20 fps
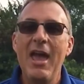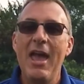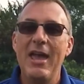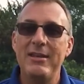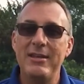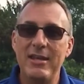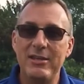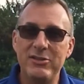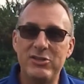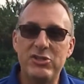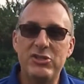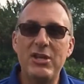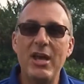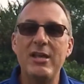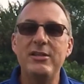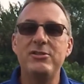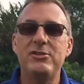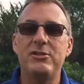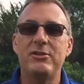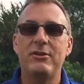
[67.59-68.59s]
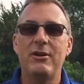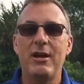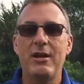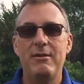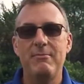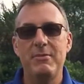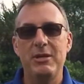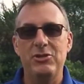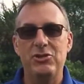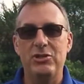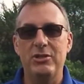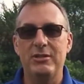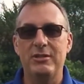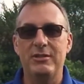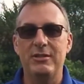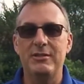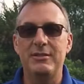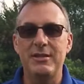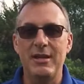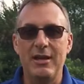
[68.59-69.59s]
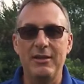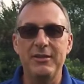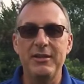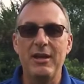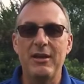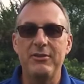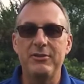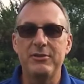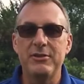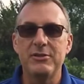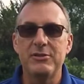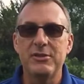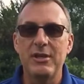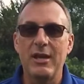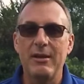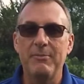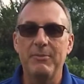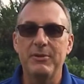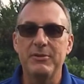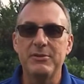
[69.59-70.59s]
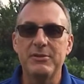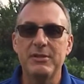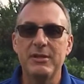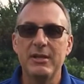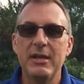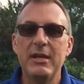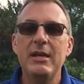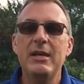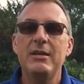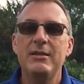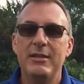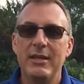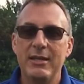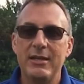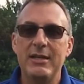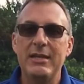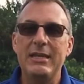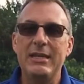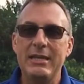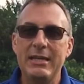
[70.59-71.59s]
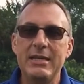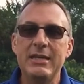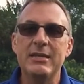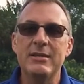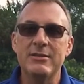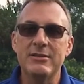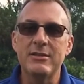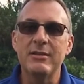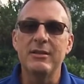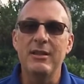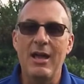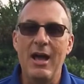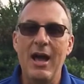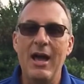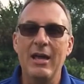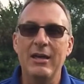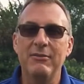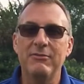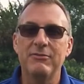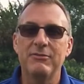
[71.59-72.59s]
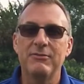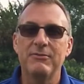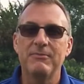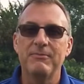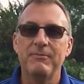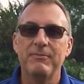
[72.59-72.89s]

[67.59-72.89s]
and then sends her on a mission to tell the other disciples that he is alive.